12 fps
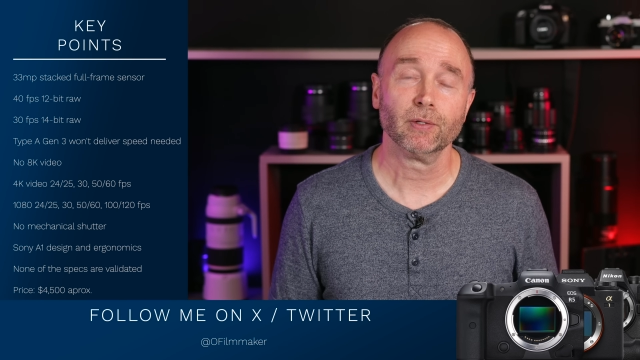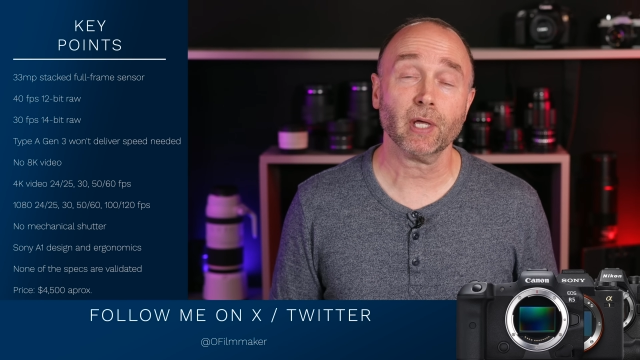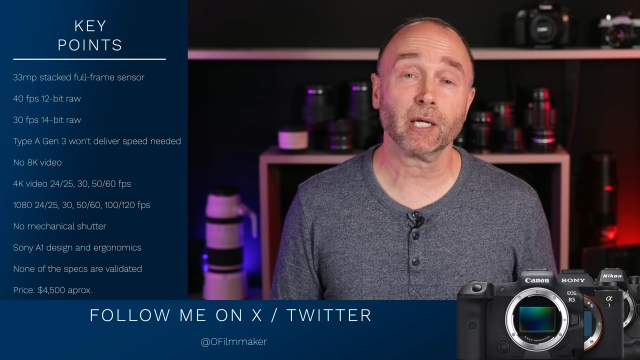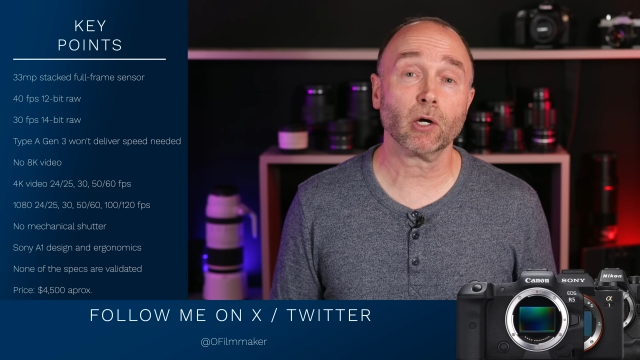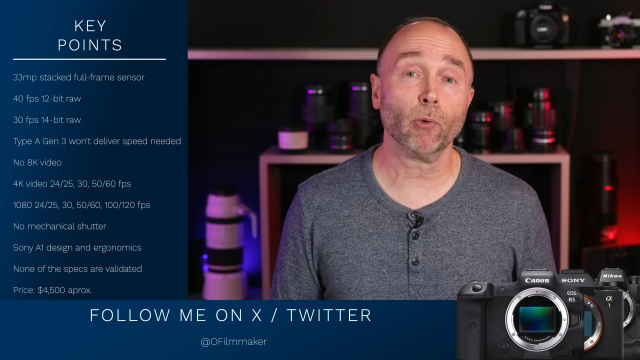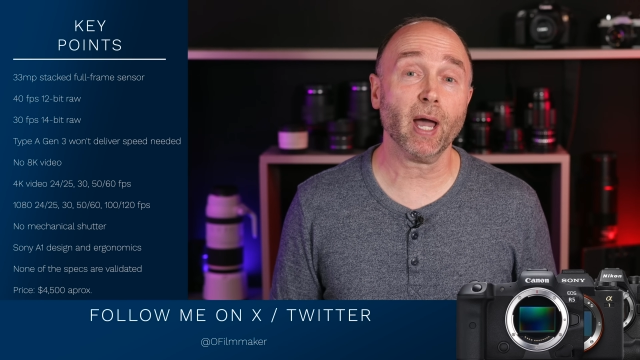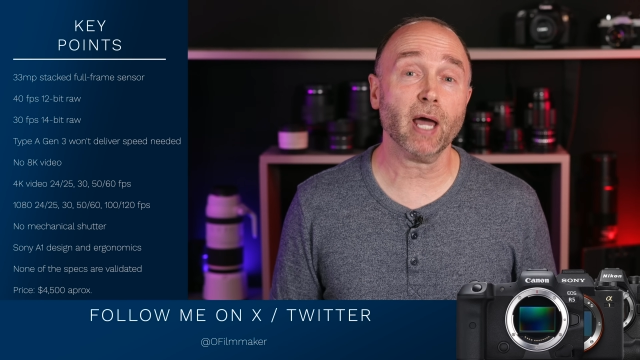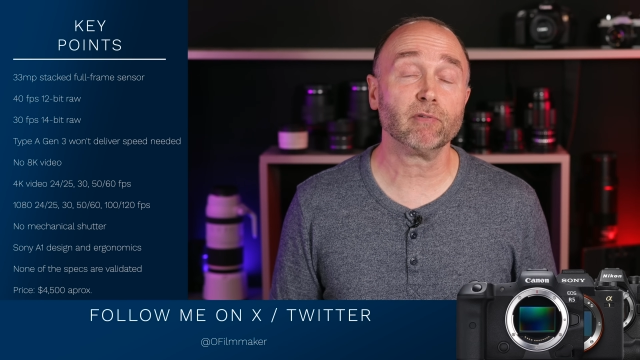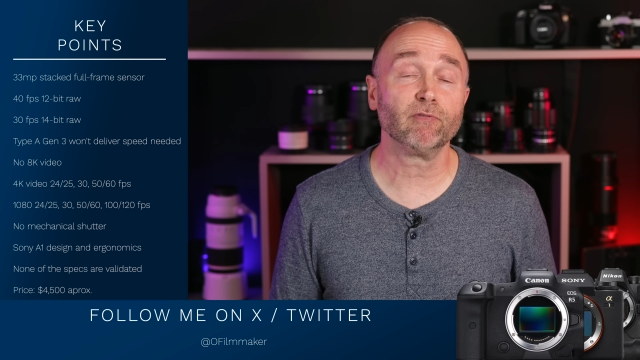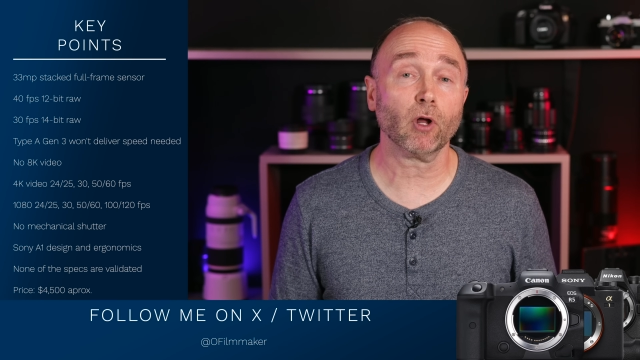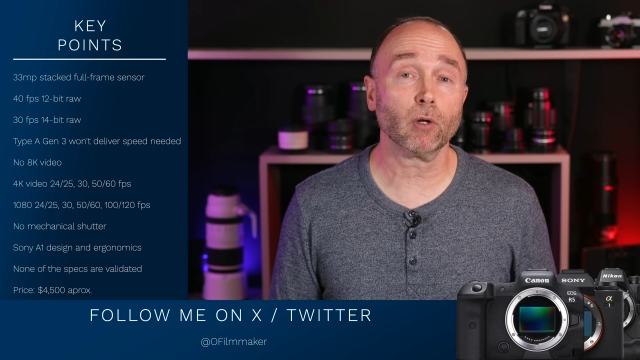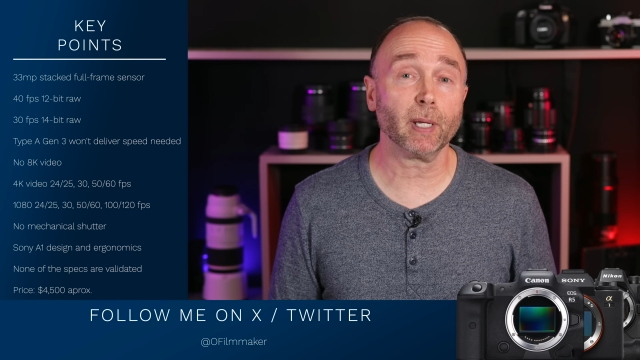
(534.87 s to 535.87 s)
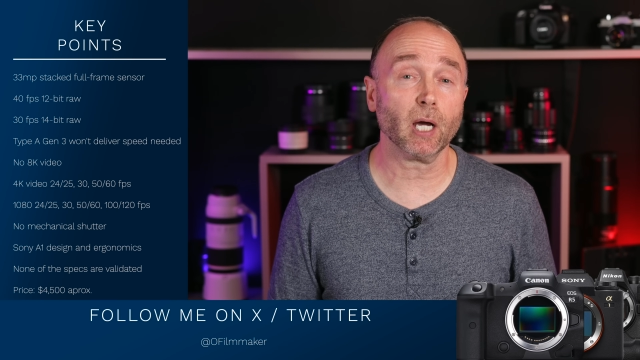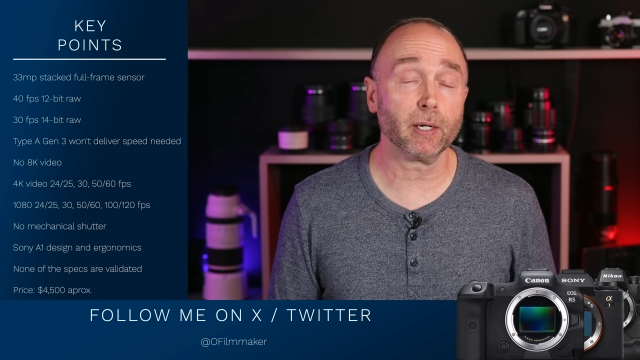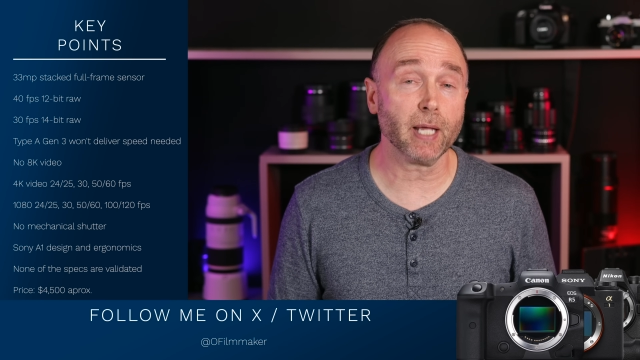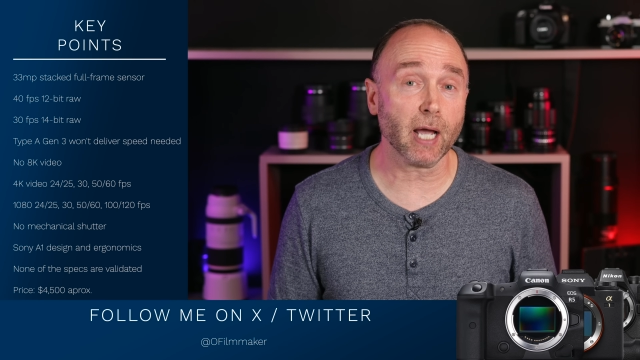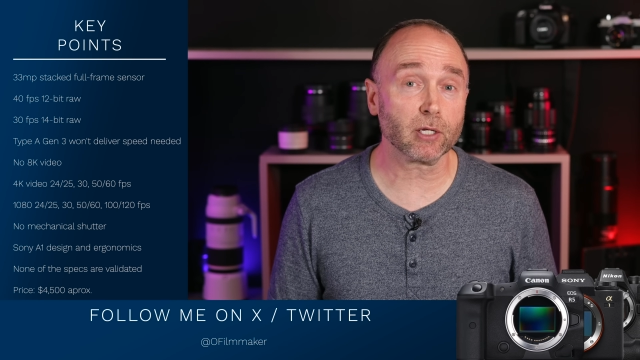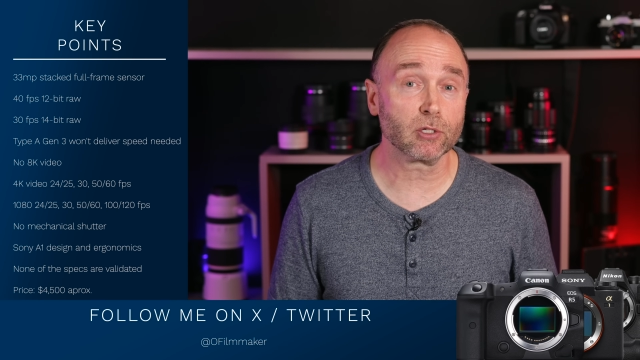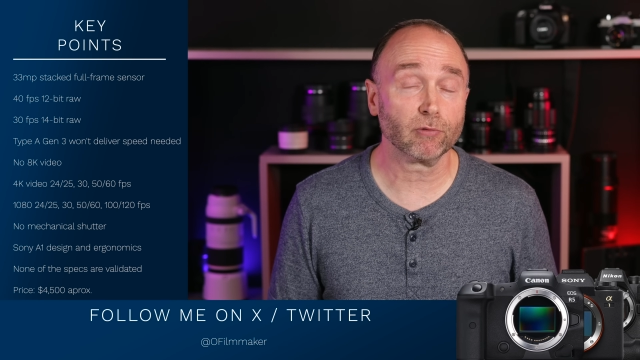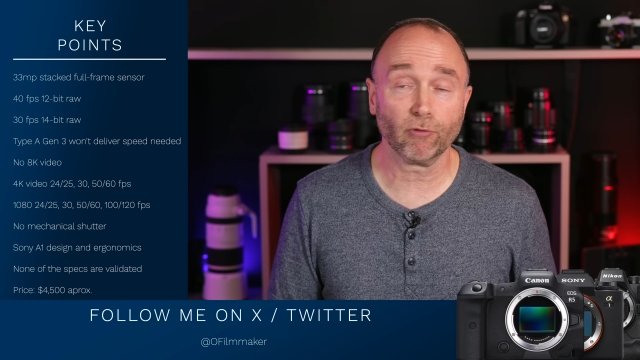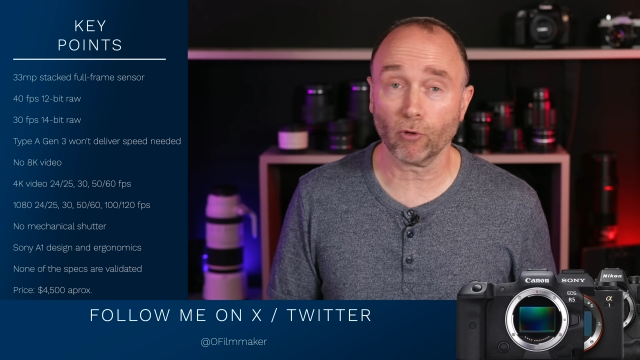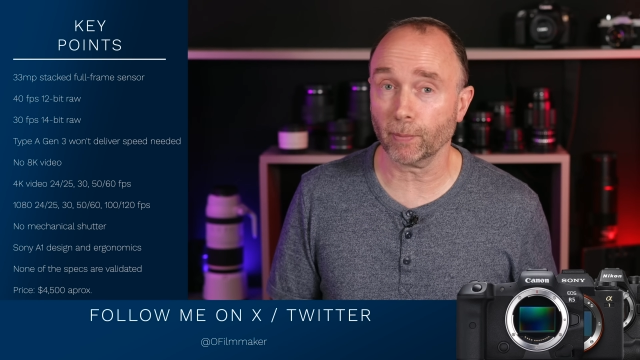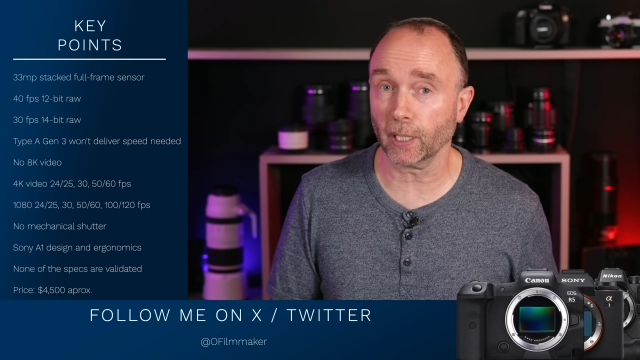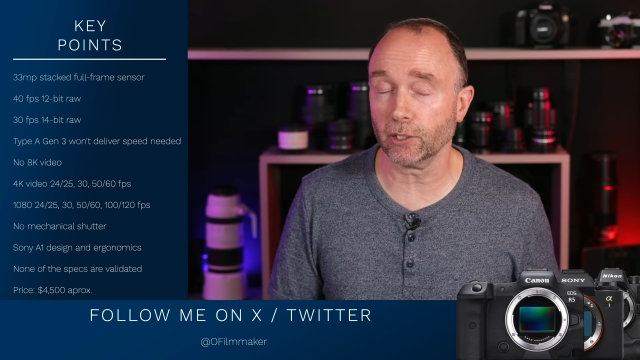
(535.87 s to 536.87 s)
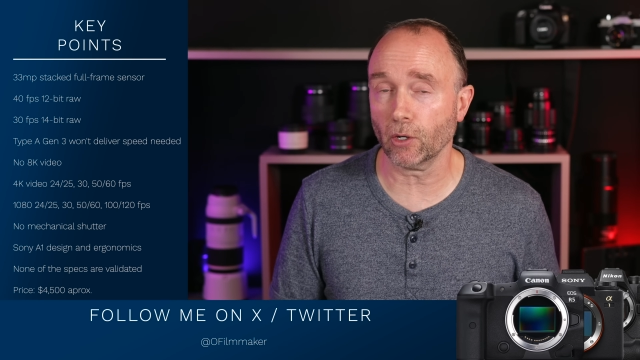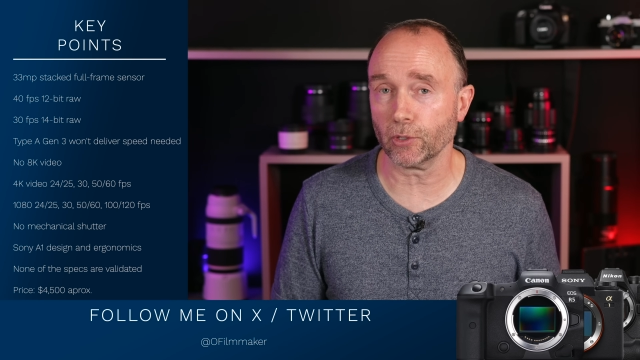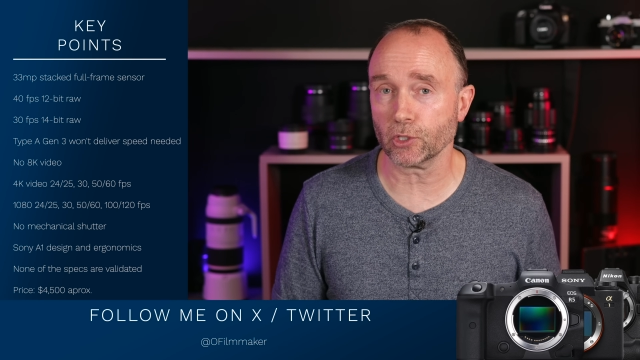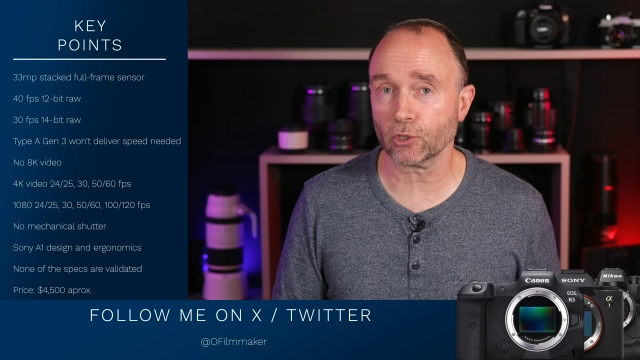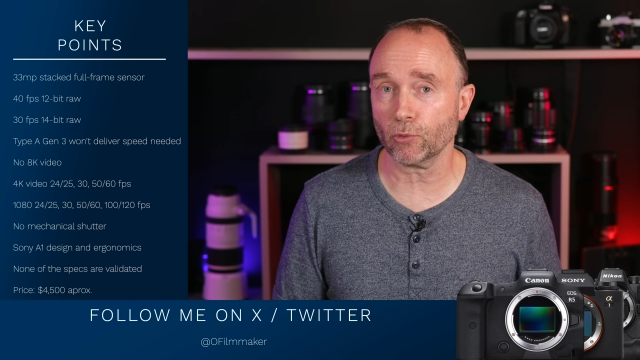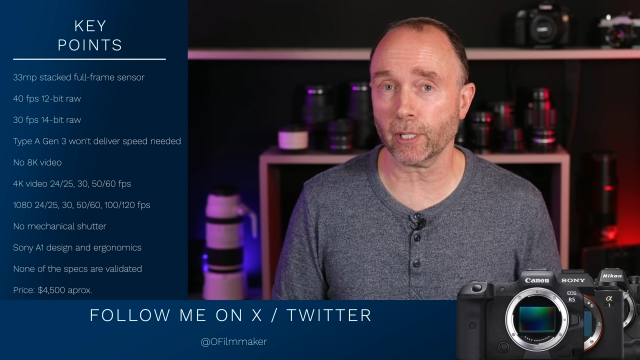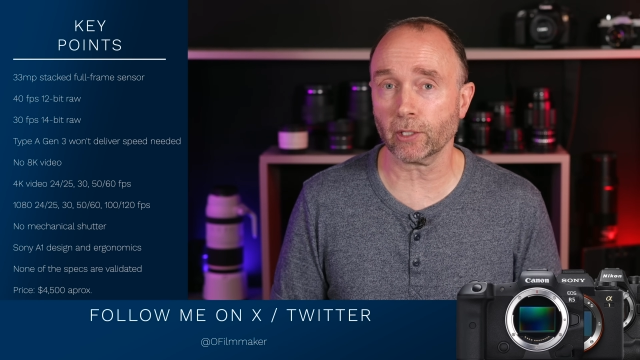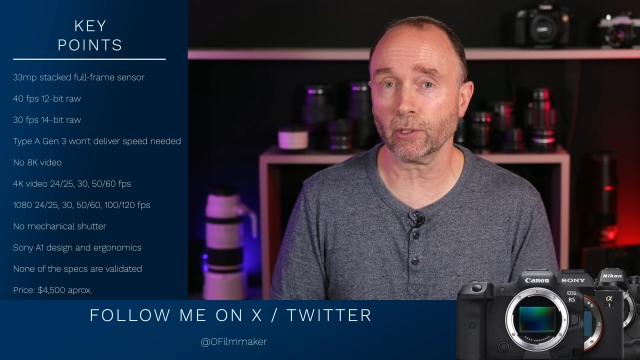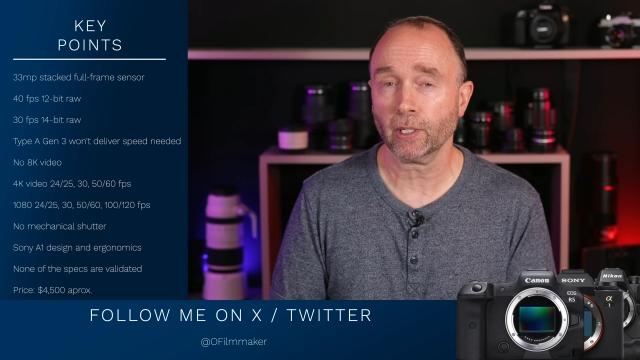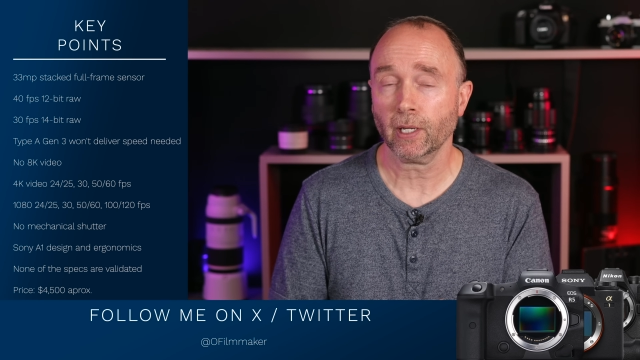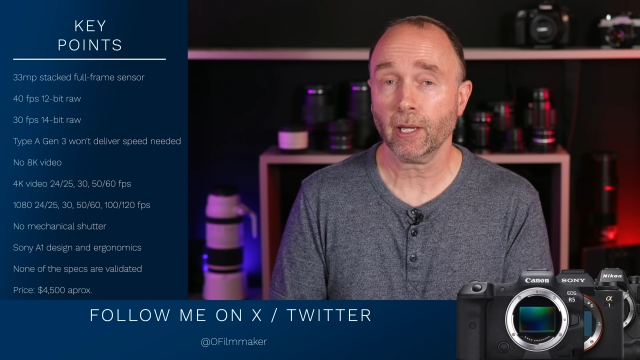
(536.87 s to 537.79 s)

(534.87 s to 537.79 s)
then go ahead and follow me on X, formerly known as Twitter,